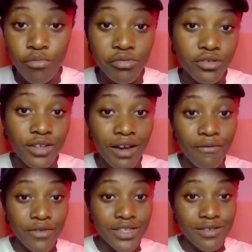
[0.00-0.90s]
both
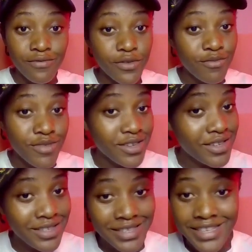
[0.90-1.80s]
have written for me.
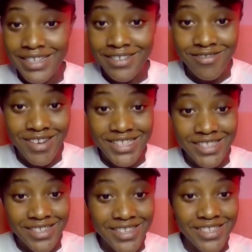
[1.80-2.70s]
It's
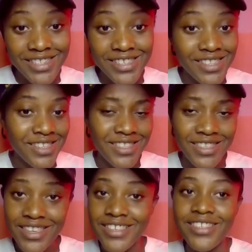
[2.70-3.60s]
interesting, isn't it? It
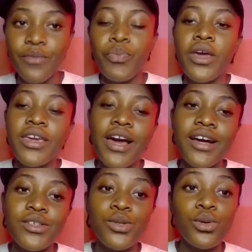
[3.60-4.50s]
is.
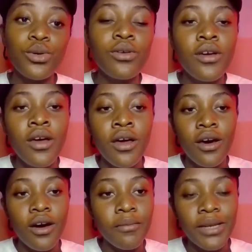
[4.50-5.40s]
Yeah, so
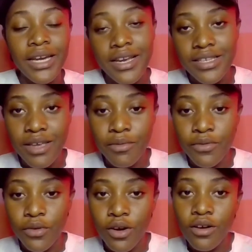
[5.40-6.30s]
like I said
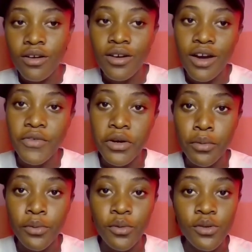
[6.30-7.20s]
before,
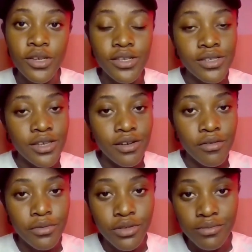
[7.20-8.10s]
kafycrypto is a
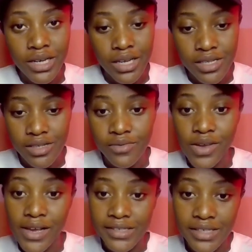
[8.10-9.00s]
crypto marketing
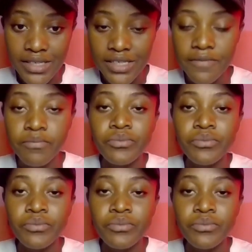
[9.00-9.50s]
agency,